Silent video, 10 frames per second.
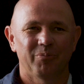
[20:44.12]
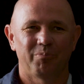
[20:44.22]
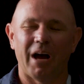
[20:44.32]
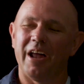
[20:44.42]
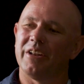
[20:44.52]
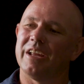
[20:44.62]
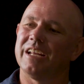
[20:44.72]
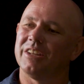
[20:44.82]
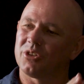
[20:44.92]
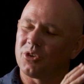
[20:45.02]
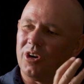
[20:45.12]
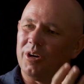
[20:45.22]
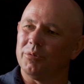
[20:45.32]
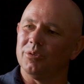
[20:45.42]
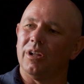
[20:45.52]
But in the
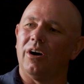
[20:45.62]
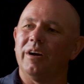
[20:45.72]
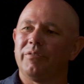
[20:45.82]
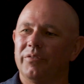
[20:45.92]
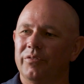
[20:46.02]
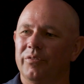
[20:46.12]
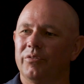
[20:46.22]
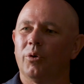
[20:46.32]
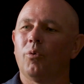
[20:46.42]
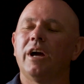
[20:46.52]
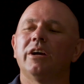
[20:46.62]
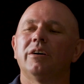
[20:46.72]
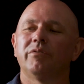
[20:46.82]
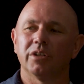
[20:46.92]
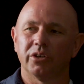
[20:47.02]
tribal life, the way
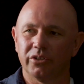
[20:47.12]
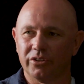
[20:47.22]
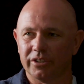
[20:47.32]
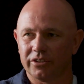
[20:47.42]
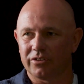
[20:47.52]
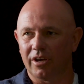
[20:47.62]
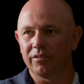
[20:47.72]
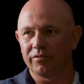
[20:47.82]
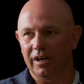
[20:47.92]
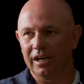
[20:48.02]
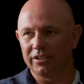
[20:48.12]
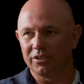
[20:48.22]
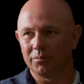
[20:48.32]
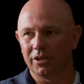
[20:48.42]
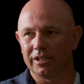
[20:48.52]
I've learned it so far, and
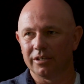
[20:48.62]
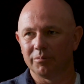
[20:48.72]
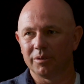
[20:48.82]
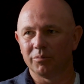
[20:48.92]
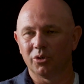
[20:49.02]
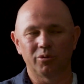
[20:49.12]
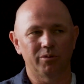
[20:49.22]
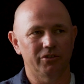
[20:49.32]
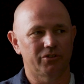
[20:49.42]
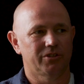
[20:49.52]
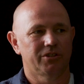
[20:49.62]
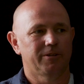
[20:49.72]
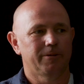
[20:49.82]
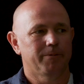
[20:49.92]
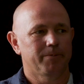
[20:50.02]
you might help me more, was
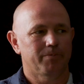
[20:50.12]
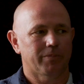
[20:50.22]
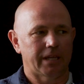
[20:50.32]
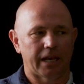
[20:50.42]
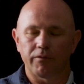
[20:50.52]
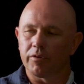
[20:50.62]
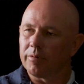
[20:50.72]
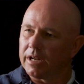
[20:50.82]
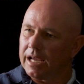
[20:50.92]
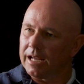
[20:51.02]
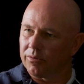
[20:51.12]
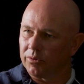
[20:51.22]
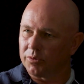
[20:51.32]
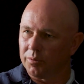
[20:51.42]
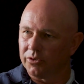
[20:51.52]
everyone had a
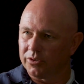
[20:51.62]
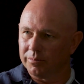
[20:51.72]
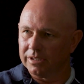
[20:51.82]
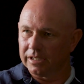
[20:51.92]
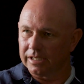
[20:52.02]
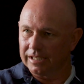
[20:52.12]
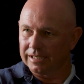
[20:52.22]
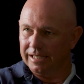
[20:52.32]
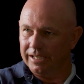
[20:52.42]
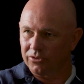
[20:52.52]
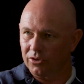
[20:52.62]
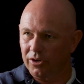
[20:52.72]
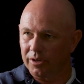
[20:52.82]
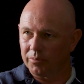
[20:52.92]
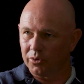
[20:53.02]
responsibility in that
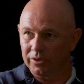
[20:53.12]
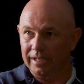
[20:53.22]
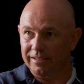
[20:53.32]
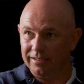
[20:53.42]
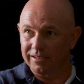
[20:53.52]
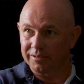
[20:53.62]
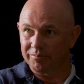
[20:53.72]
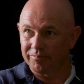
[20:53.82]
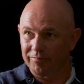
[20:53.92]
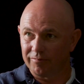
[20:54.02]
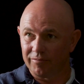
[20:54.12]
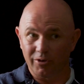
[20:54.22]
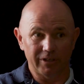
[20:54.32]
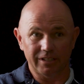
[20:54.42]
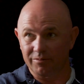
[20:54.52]
tribe or that team
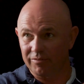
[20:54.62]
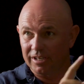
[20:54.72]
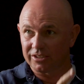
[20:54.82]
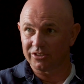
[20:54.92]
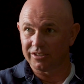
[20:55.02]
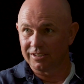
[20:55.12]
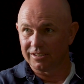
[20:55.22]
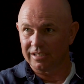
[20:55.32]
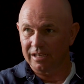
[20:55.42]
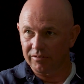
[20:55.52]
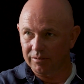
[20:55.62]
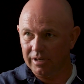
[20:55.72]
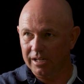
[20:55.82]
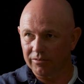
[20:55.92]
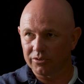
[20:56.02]
for it to function. Everyone
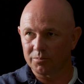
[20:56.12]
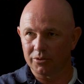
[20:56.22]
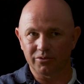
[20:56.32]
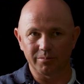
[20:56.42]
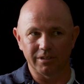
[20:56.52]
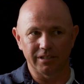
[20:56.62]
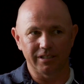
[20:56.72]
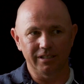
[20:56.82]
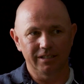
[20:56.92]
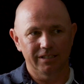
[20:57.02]
had a responsibility.